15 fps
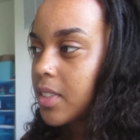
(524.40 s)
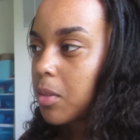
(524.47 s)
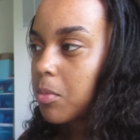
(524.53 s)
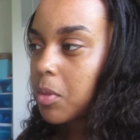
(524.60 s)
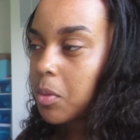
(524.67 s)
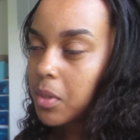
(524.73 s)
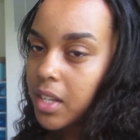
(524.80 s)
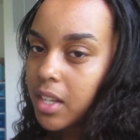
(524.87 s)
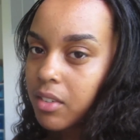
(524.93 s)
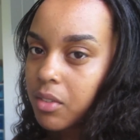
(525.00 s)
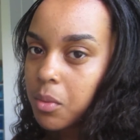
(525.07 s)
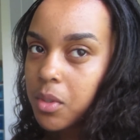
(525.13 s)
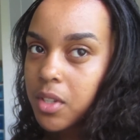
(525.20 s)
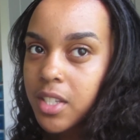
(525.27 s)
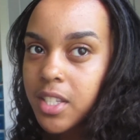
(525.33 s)
but whatever.
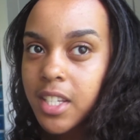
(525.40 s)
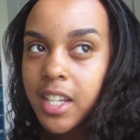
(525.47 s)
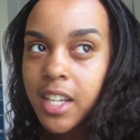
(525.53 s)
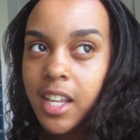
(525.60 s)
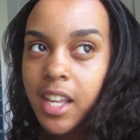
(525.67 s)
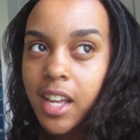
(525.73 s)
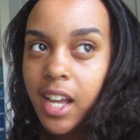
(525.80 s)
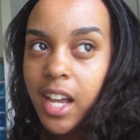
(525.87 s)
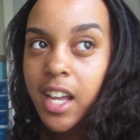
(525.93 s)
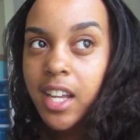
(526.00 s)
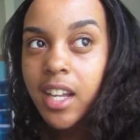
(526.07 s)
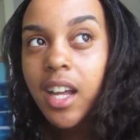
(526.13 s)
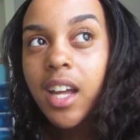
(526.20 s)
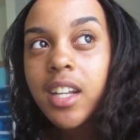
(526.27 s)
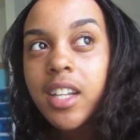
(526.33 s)
We'll see. I,
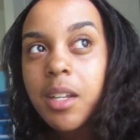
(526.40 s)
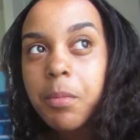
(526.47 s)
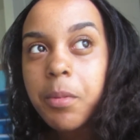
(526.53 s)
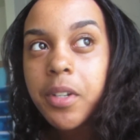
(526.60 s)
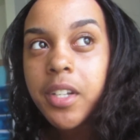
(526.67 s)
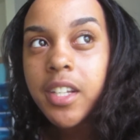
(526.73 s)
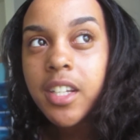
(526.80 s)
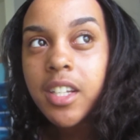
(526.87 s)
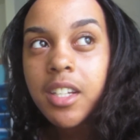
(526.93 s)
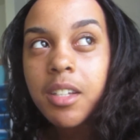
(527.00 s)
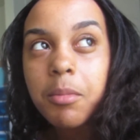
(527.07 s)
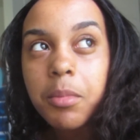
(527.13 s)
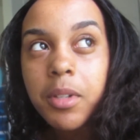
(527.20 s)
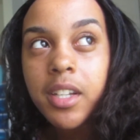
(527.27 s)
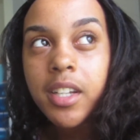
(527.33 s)
I did pretty
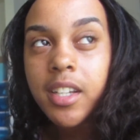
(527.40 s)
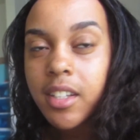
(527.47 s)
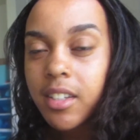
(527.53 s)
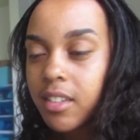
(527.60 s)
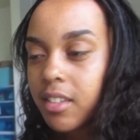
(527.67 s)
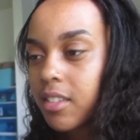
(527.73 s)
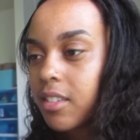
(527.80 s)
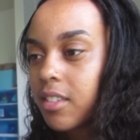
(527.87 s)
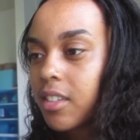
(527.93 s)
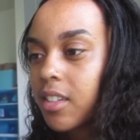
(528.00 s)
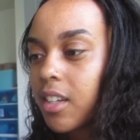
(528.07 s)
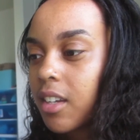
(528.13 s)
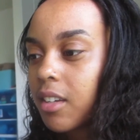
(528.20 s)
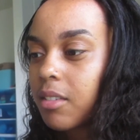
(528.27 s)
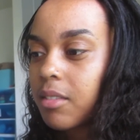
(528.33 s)
good, but, you
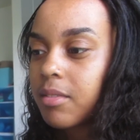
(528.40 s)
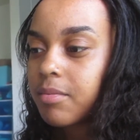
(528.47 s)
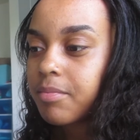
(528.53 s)
know.